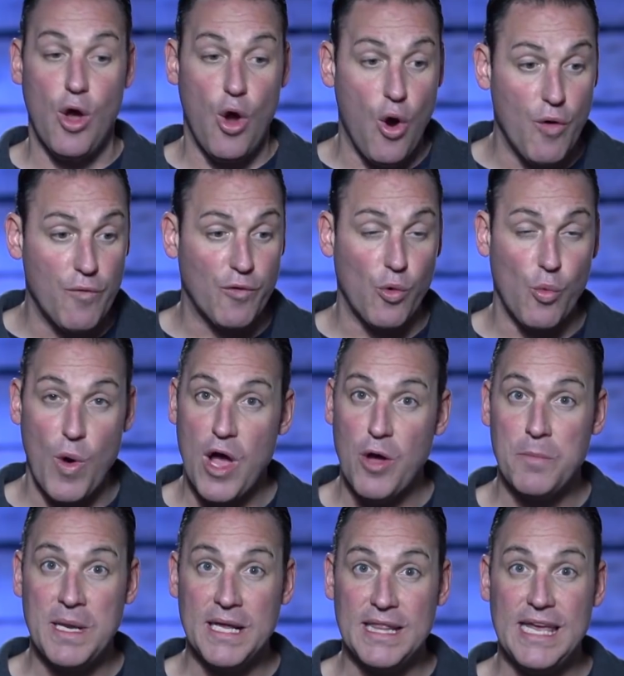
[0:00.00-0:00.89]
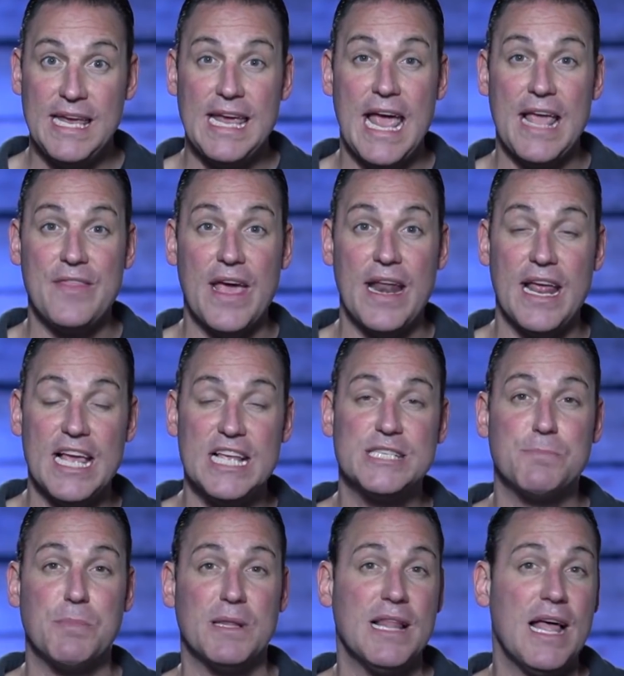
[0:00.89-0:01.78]
overwhelmingly and that
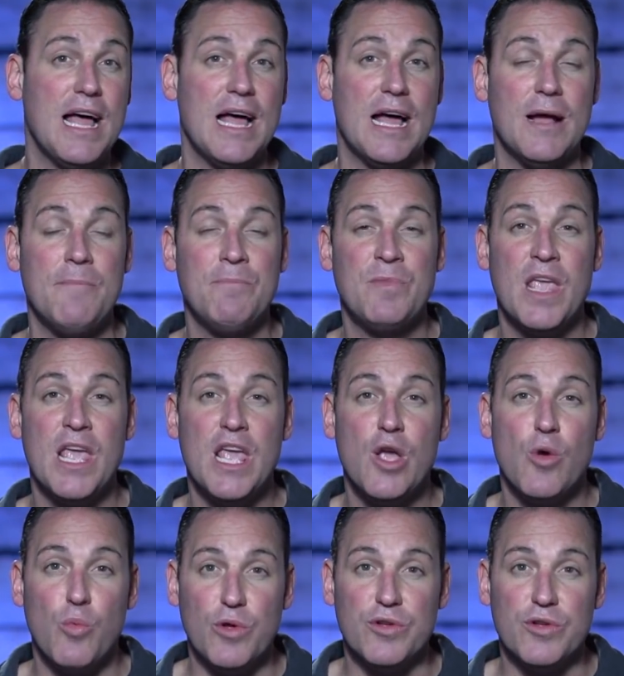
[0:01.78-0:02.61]
Hezbollah will